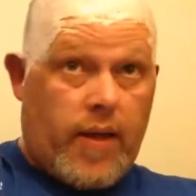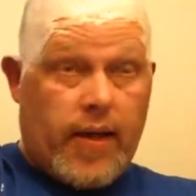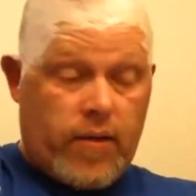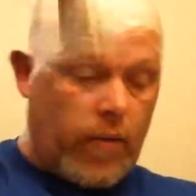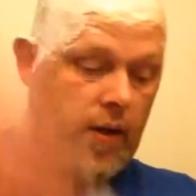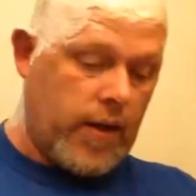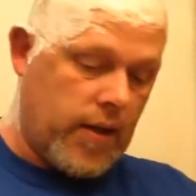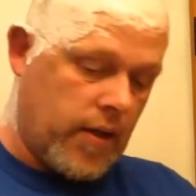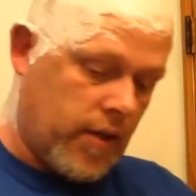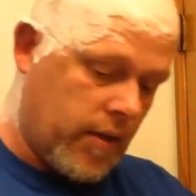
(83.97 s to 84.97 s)
I like to work it
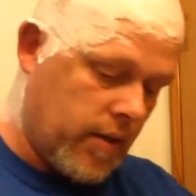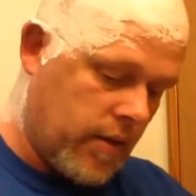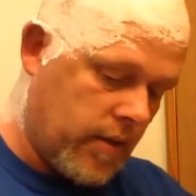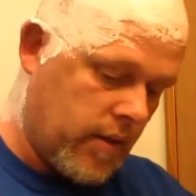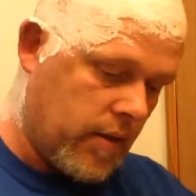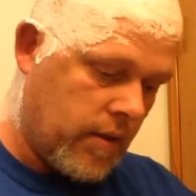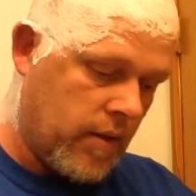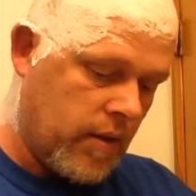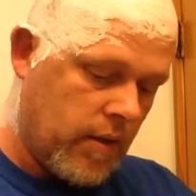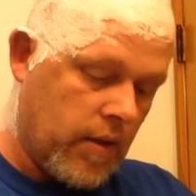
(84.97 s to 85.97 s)
in
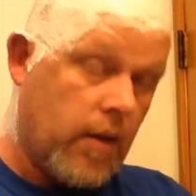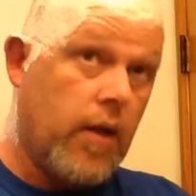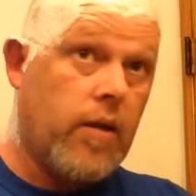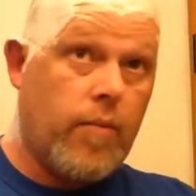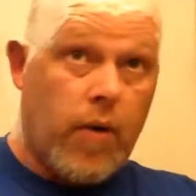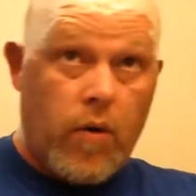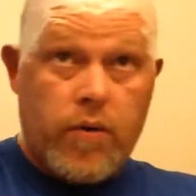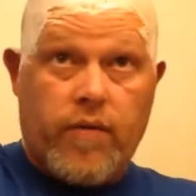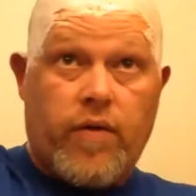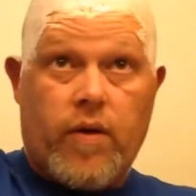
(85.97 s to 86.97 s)
the
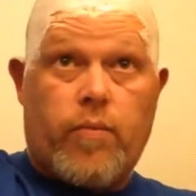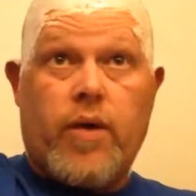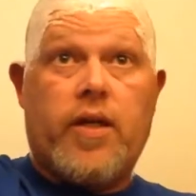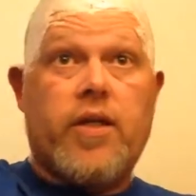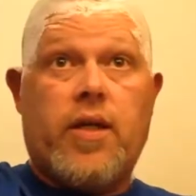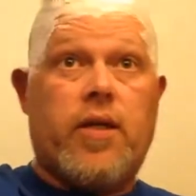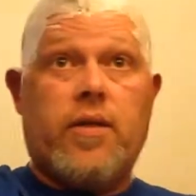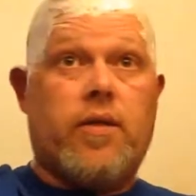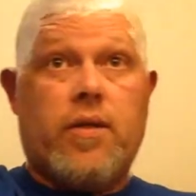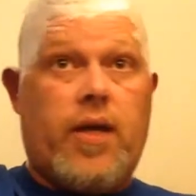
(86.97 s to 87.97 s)
bowl to fill the brush, and
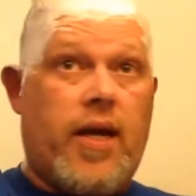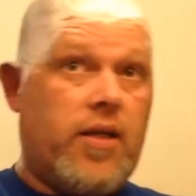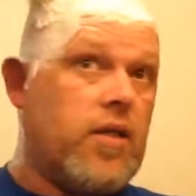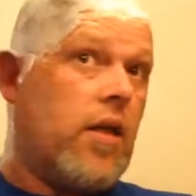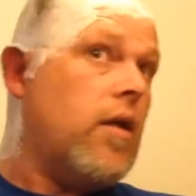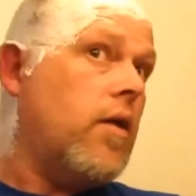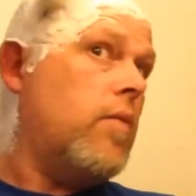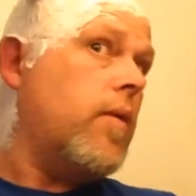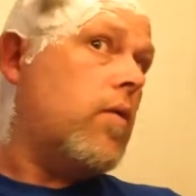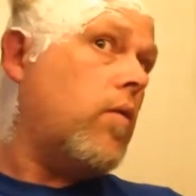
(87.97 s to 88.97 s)
then add just a
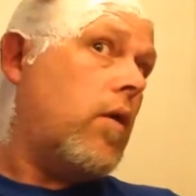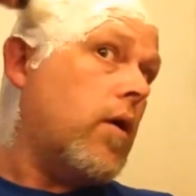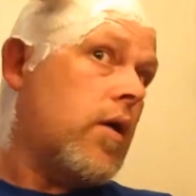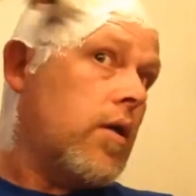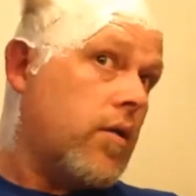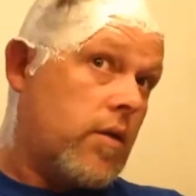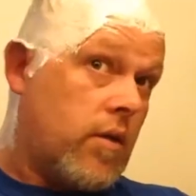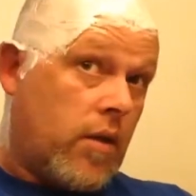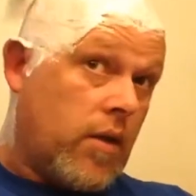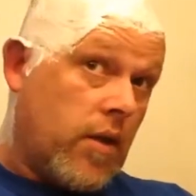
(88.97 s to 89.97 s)
little bit of water
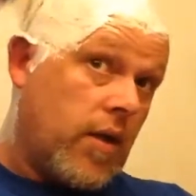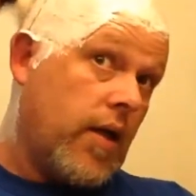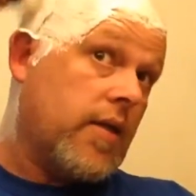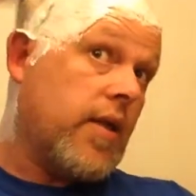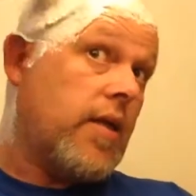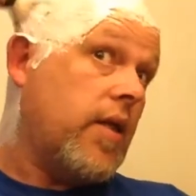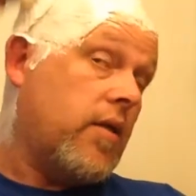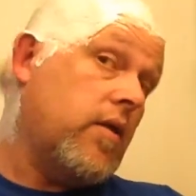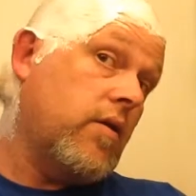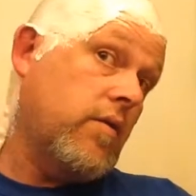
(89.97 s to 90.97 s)
as I
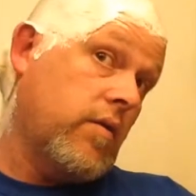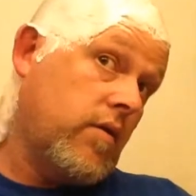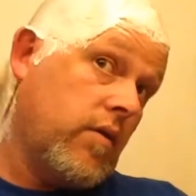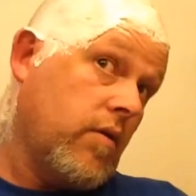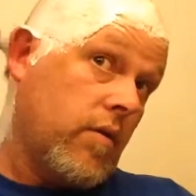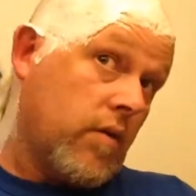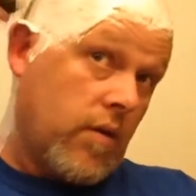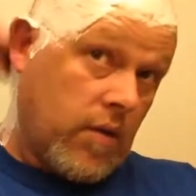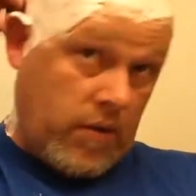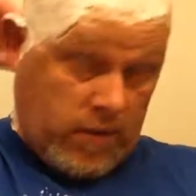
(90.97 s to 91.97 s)
need to
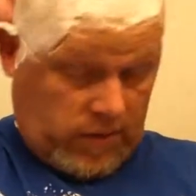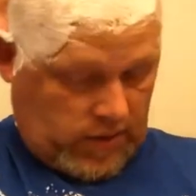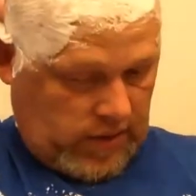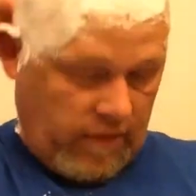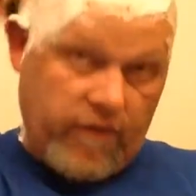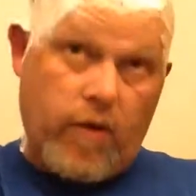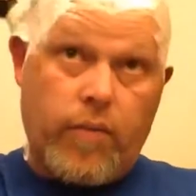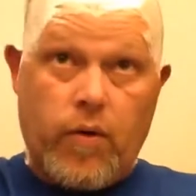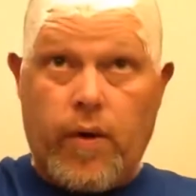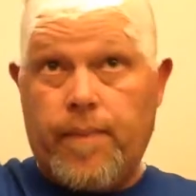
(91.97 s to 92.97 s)
get the
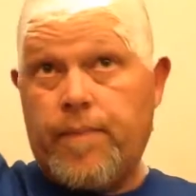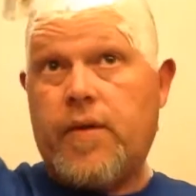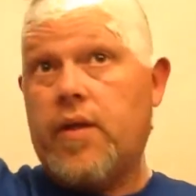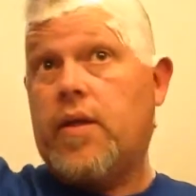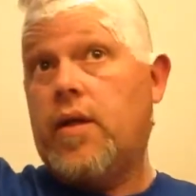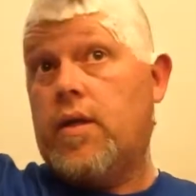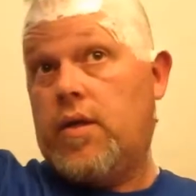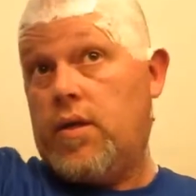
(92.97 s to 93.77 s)
foam going, get the